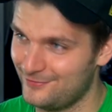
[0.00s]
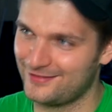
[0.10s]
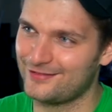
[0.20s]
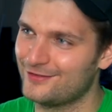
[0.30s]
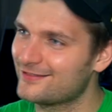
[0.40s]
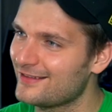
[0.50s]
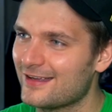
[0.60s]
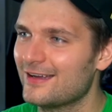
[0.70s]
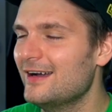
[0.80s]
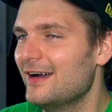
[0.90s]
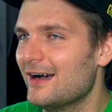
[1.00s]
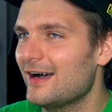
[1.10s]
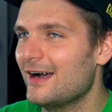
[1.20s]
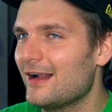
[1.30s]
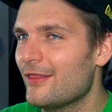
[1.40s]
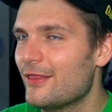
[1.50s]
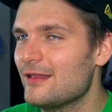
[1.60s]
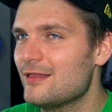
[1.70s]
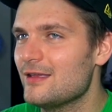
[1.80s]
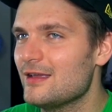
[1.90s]
Yeah. So it's like,
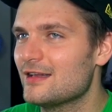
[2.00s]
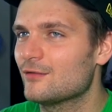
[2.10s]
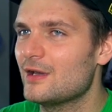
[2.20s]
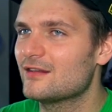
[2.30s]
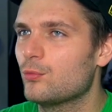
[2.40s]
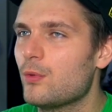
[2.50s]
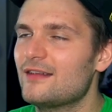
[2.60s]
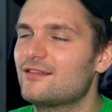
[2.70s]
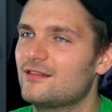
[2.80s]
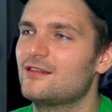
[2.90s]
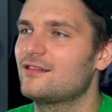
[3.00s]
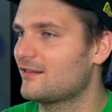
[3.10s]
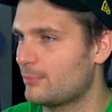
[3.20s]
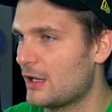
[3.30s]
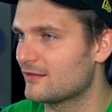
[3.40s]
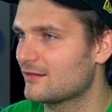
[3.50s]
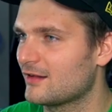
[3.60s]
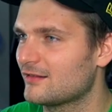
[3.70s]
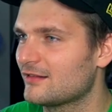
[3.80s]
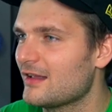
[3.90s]
it's wasted suspense
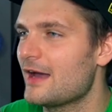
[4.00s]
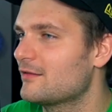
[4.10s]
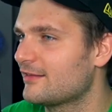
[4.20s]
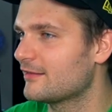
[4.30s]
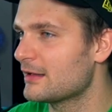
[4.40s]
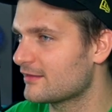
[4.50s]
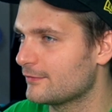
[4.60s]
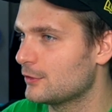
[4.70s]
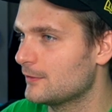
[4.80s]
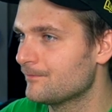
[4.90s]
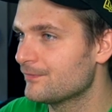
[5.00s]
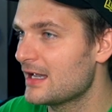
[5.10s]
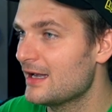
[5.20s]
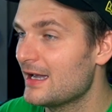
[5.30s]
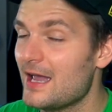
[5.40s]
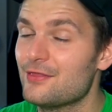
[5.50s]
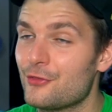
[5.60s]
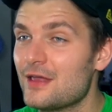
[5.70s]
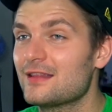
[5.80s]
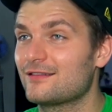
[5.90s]
because it's not suspenseful. And the
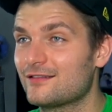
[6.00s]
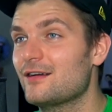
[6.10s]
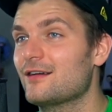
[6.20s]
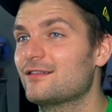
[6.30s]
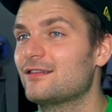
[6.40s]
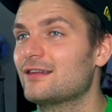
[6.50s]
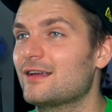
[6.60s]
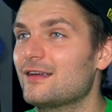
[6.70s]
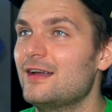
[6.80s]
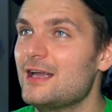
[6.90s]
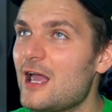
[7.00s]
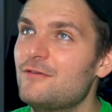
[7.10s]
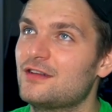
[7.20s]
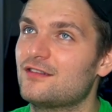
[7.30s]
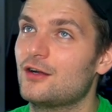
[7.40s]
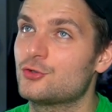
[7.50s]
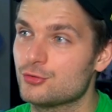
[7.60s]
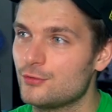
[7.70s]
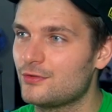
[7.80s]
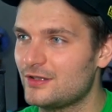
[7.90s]
thing that sucks is like if it's a
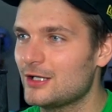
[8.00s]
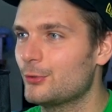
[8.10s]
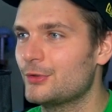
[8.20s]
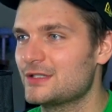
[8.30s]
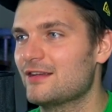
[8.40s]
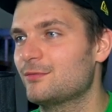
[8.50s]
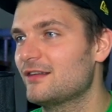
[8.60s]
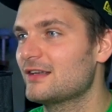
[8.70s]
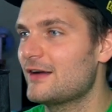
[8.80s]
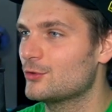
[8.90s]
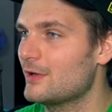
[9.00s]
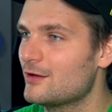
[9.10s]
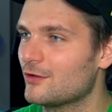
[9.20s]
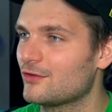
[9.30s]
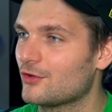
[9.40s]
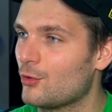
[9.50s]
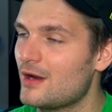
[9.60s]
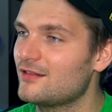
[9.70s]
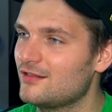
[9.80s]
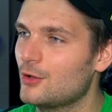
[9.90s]
true sequel and takes place after Raiders, there's a
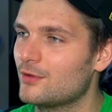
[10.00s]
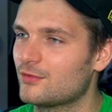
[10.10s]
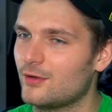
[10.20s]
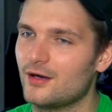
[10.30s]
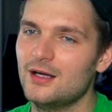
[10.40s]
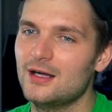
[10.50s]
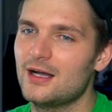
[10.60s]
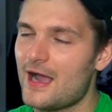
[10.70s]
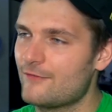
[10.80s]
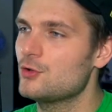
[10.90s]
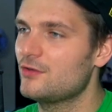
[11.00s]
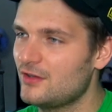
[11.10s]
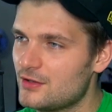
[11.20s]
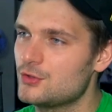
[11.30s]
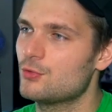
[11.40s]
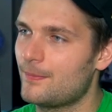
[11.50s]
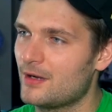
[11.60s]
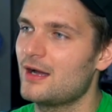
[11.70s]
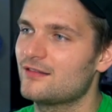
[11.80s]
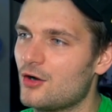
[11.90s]
great sequence where after you see the dude rip a
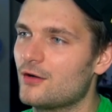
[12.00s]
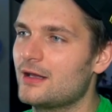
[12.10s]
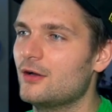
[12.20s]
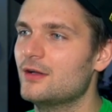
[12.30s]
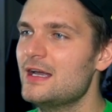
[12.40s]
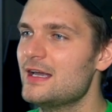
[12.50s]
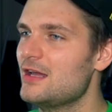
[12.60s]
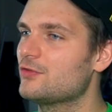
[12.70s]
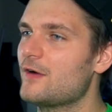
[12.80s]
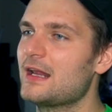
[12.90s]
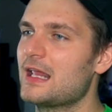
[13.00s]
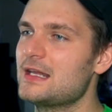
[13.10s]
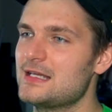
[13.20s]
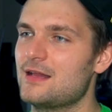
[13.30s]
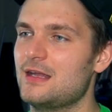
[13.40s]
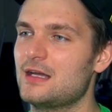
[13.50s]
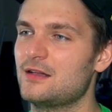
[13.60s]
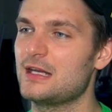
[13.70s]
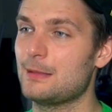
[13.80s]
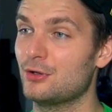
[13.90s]
guy's heart out, he's fighting Indy at the end
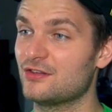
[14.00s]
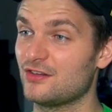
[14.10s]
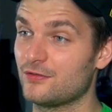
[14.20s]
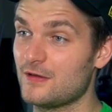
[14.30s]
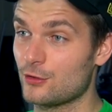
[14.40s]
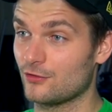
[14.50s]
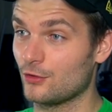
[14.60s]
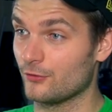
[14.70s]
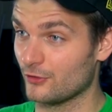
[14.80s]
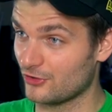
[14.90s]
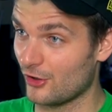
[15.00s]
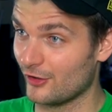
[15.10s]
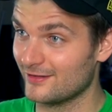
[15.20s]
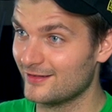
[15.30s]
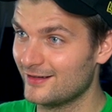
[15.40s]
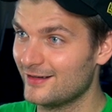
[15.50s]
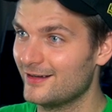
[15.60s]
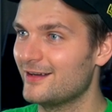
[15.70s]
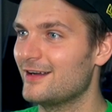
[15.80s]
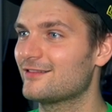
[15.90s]
and then he puts his fingers over his heart.
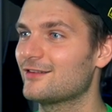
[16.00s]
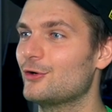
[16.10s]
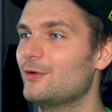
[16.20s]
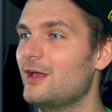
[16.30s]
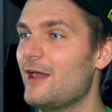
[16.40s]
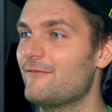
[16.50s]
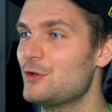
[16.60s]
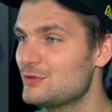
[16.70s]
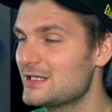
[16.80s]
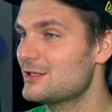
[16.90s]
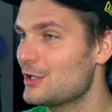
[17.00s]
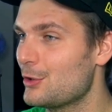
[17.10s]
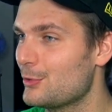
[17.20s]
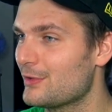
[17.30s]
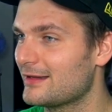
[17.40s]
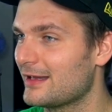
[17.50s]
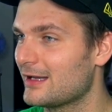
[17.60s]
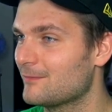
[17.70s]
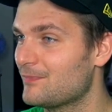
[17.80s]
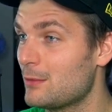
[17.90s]
And so if you didn't know that
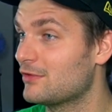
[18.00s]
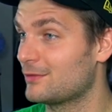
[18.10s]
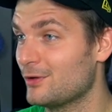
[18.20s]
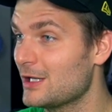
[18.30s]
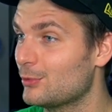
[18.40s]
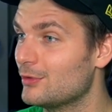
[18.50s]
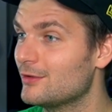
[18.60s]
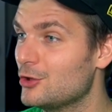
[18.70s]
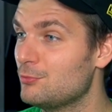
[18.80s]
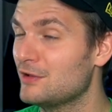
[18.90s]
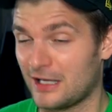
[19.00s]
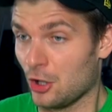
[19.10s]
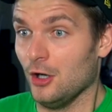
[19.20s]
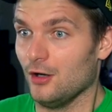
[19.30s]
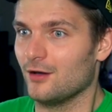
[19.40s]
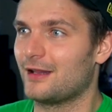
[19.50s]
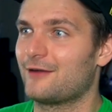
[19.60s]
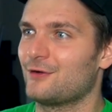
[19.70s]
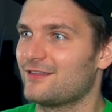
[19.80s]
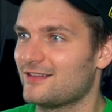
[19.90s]
like it was a prequel, you'd be like, oh, like
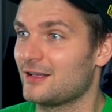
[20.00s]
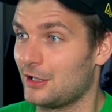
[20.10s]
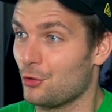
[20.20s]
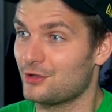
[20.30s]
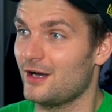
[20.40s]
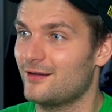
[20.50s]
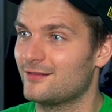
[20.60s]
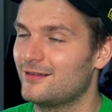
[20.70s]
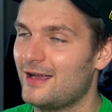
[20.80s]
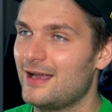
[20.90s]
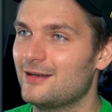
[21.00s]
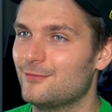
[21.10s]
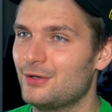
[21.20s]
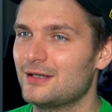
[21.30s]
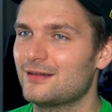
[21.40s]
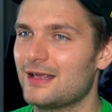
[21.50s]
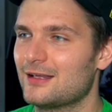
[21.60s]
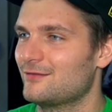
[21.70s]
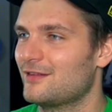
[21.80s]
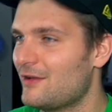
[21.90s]
for a second, like, oh God. Yeah. But
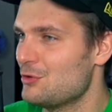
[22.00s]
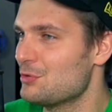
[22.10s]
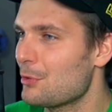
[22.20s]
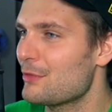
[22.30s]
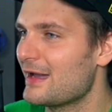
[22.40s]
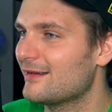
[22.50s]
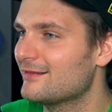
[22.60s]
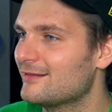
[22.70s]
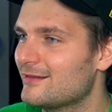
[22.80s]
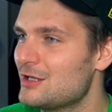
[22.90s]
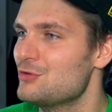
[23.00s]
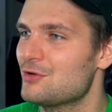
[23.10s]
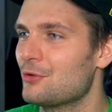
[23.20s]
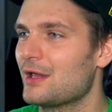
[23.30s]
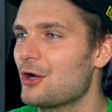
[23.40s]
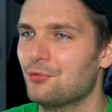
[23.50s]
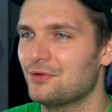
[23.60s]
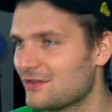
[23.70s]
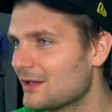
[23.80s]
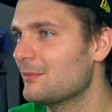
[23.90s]
like if you know that, then you know like, oh well,
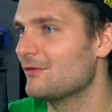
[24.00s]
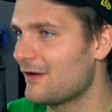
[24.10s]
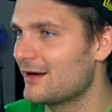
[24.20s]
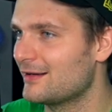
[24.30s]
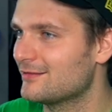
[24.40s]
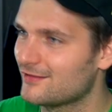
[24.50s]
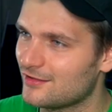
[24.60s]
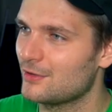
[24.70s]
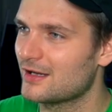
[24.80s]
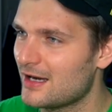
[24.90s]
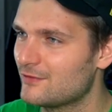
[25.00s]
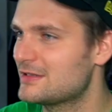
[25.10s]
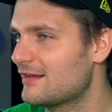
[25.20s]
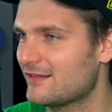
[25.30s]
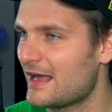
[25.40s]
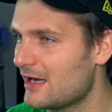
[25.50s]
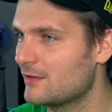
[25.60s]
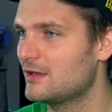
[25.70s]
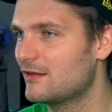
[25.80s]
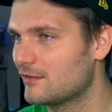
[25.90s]
he's gonna be fine. So it kind of takes that out
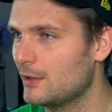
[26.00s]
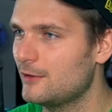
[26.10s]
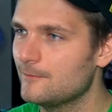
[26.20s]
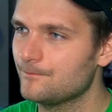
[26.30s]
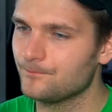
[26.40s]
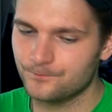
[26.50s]
of it as well.